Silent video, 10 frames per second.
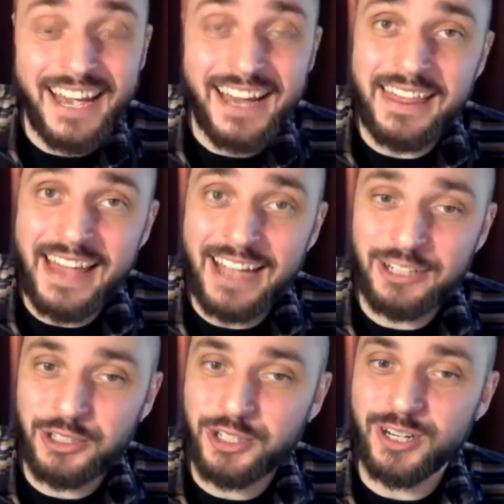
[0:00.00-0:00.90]
Yeah,
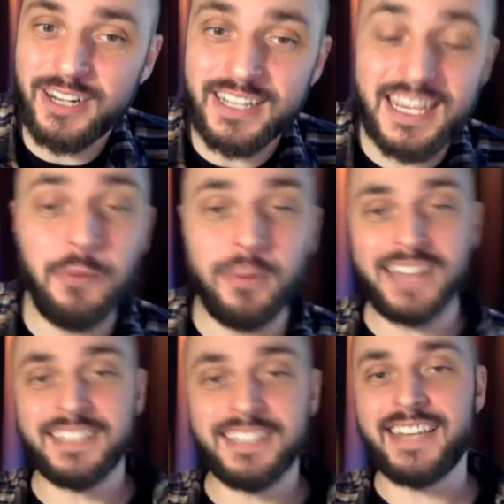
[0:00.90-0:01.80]
that shirt. Yeah, well,
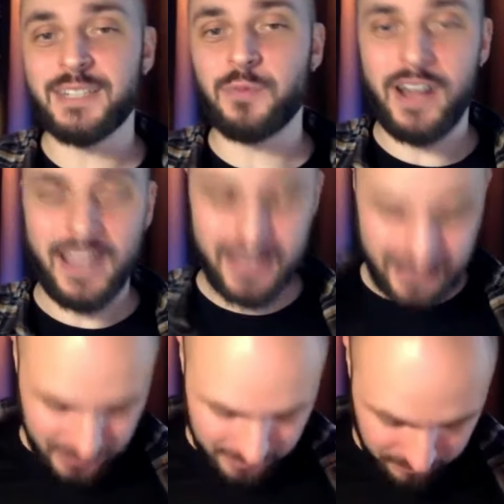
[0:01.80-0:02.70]
that's why
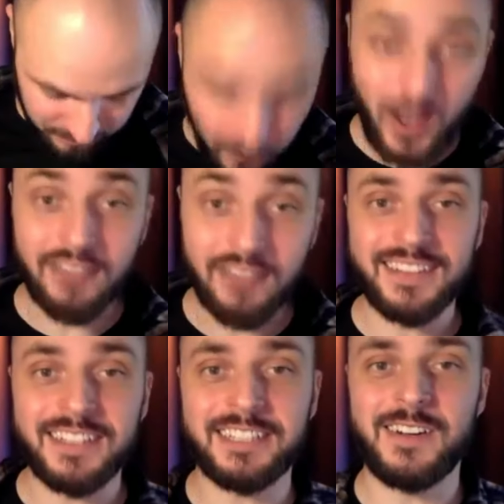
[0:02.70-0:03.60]
I've got
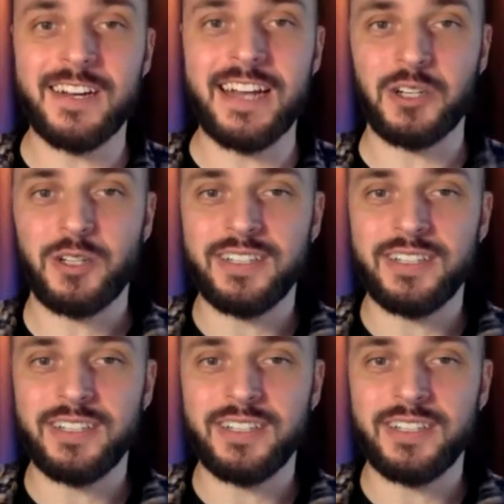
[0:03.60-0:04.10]
this on actually.